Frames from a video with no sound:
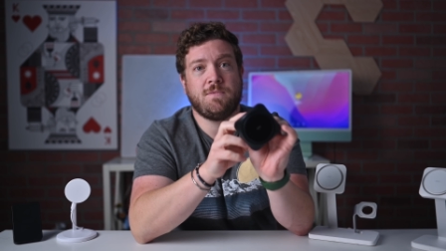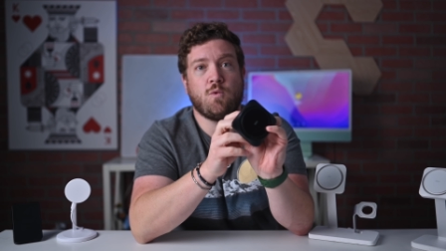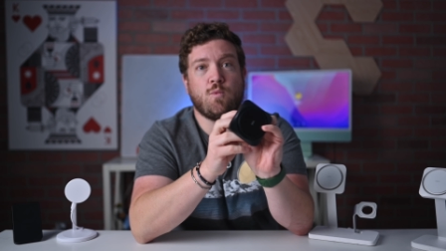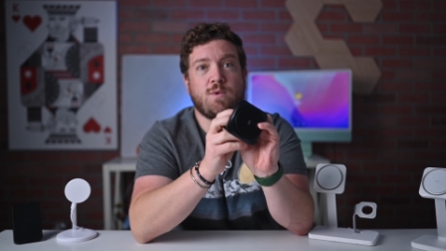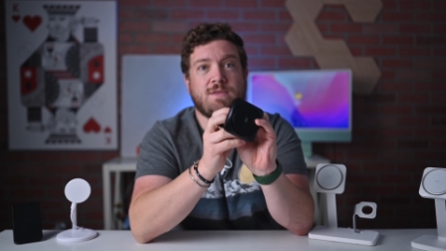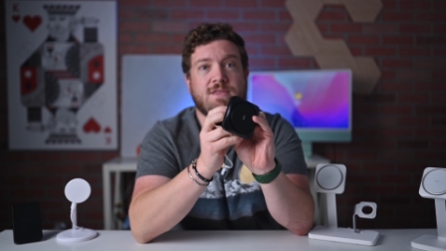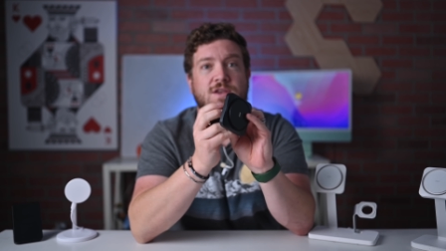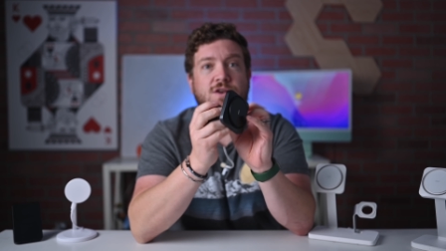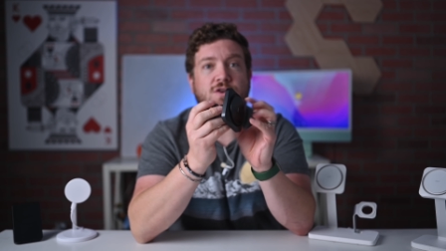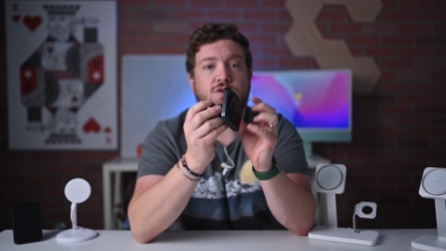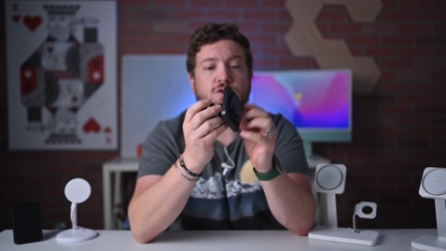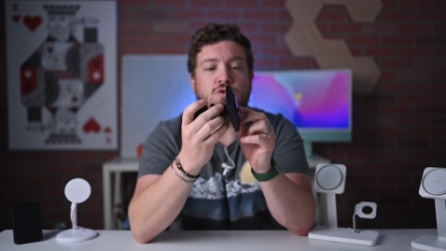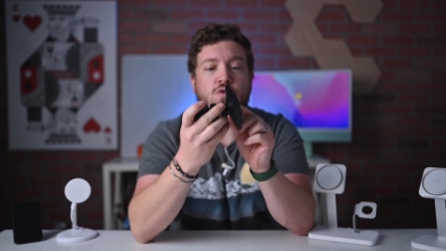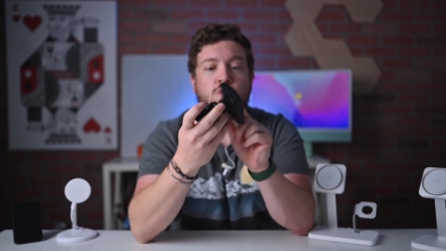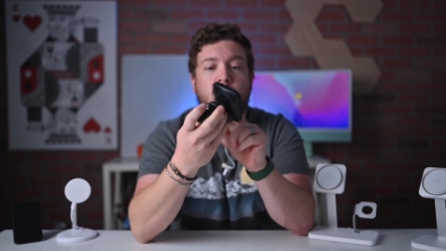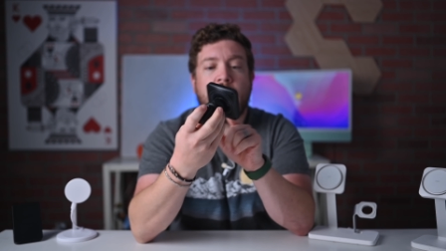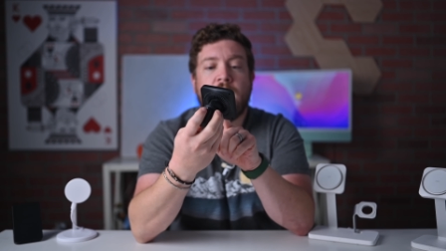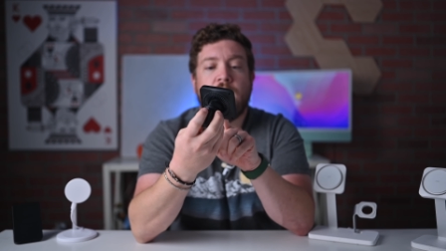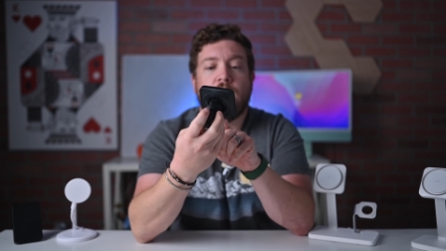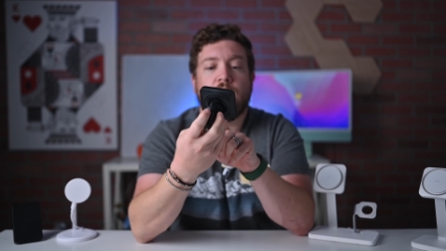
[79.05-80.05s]
With the
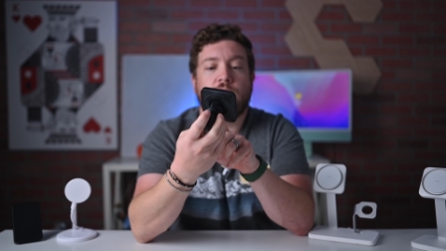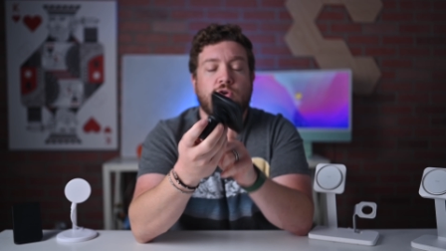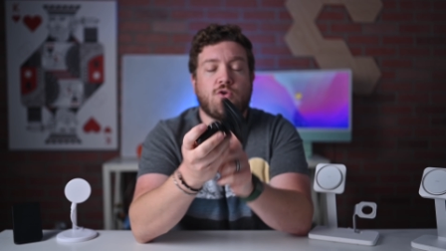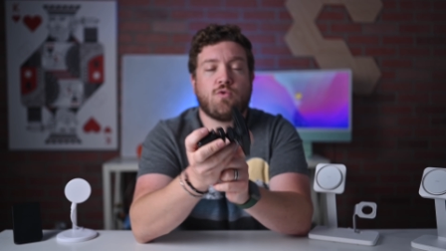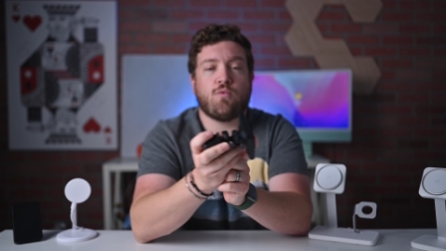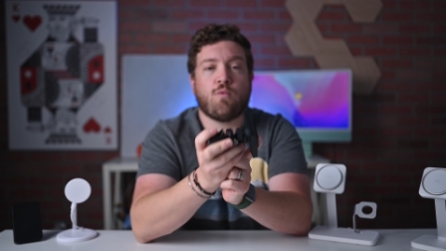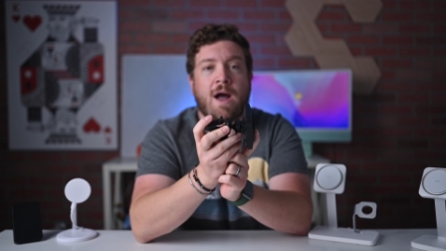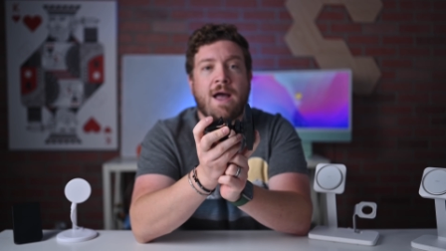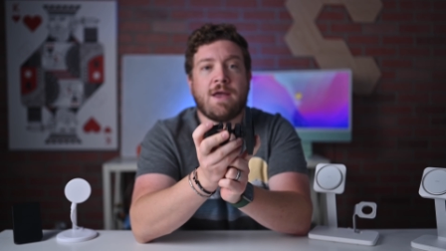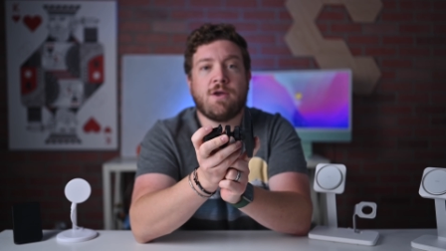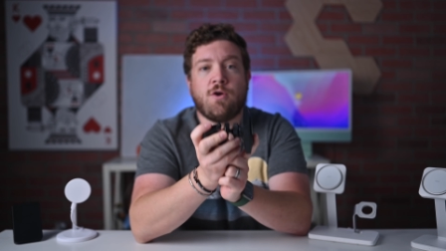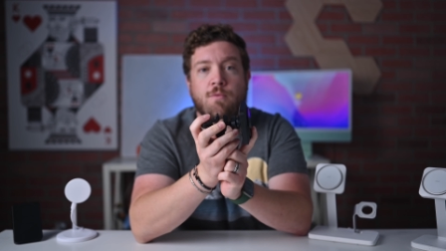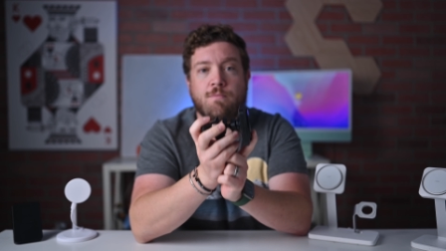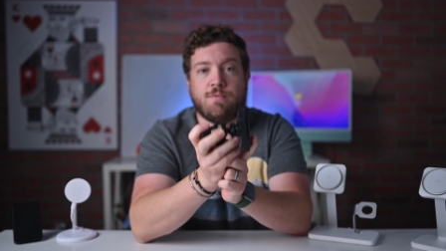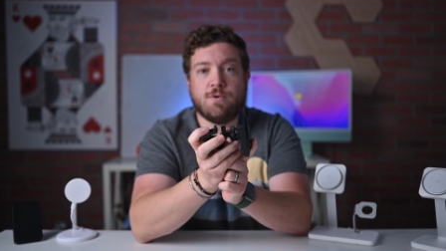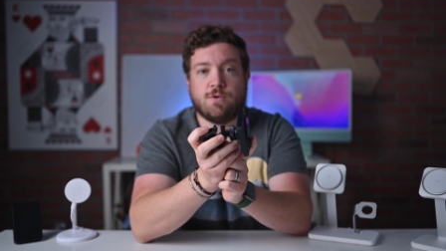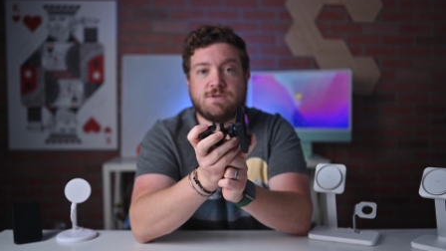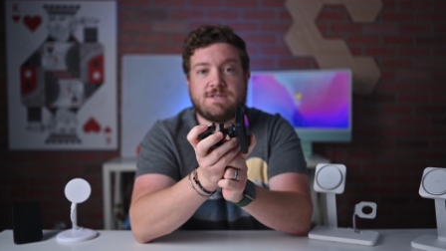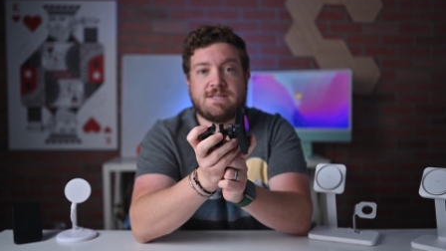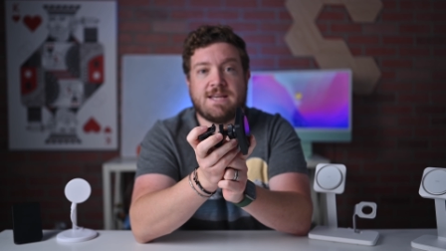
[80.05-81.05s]
new
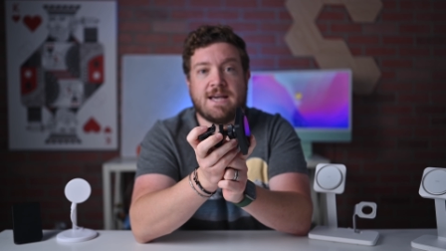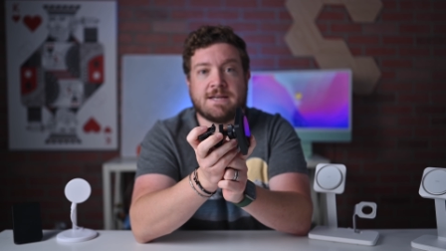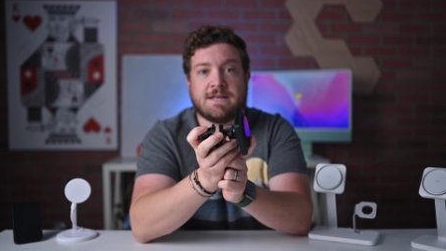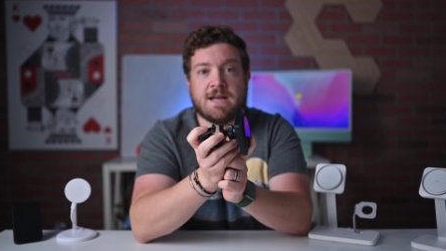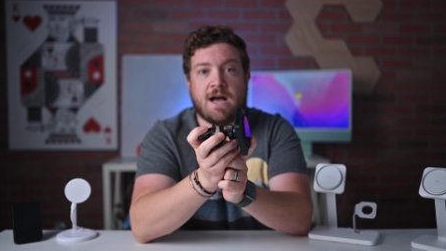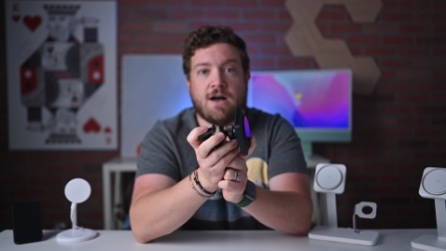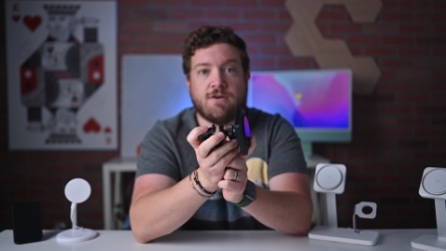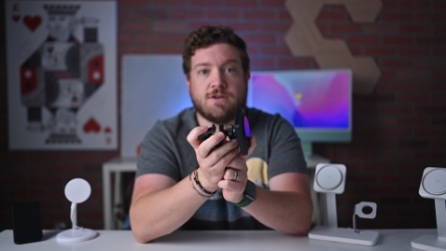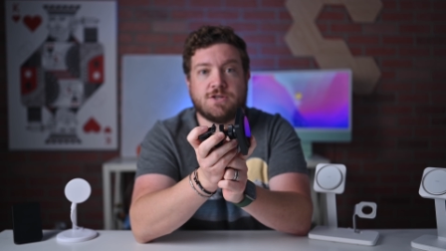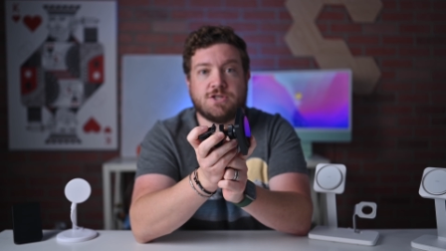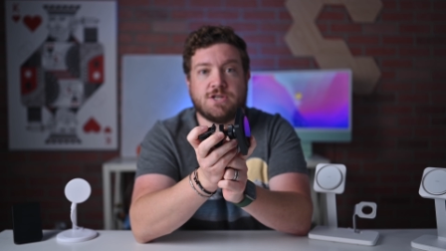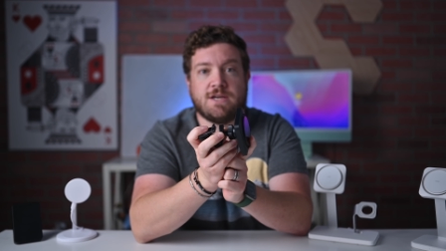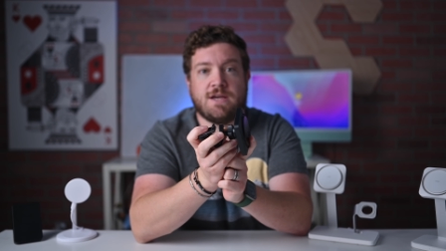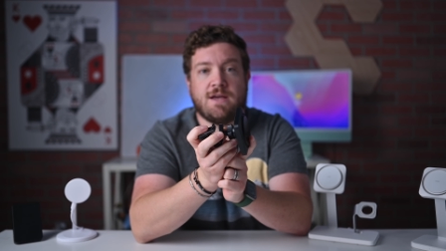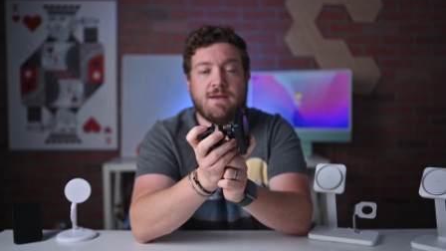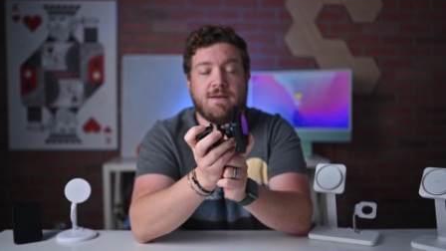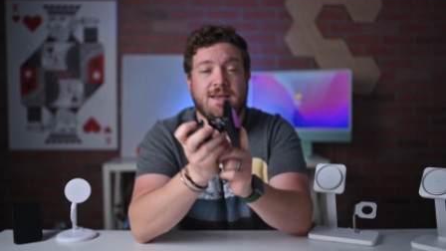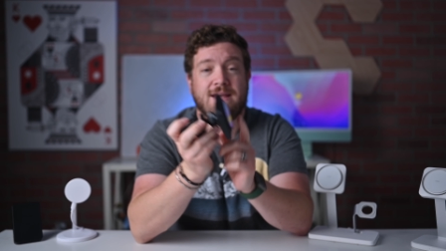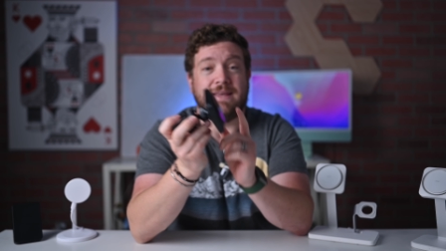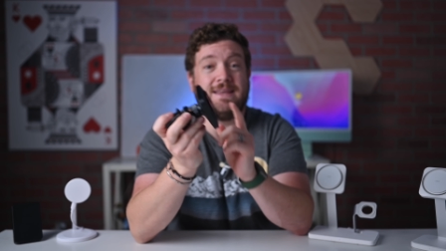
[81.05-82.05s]
CryoBoost technology,